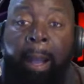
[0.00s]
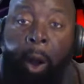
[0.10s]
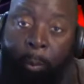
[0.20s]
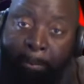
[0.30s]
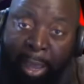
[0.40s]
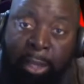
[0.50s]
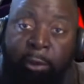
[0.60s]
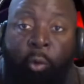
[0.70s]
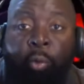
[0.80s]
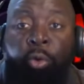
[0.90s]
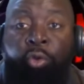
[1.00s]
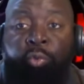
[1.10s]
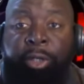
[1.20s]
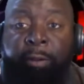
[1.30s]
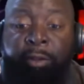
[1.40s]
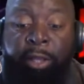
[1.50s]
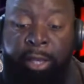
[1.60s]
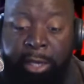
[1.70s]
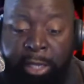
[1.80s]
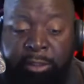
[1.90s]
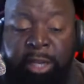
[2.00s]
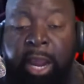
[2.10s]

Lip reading: Obey your rules. If his